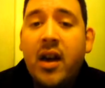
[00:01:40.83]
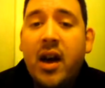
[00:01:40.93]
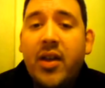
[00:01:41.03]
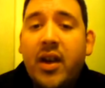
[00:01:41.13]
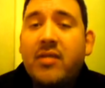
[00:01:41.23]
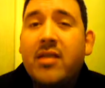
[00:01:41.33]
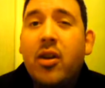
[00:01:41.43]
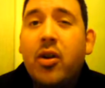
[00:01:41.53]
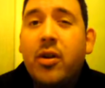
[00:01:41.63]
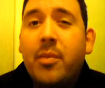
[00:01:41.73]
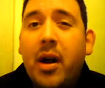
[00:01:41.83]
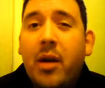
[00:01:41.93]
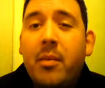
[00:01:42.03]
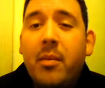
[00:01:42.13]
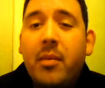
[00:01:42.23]
I think as I learned
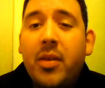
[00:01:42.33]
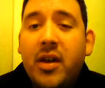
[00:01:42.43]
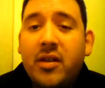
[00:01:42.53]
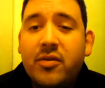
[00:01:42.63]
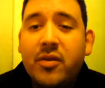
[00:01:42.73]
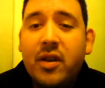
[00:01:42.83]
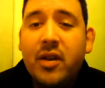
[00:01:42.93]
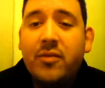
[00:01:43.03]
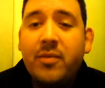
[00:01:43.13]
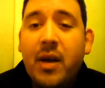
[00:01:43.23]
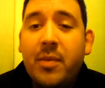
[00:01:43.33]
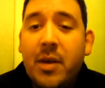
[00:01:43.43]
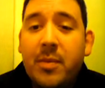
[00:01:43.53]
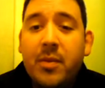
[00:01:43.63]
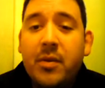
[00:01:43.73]
about the history of my
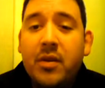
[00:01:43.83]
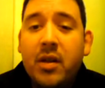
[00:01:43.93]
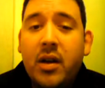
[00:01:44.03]
people,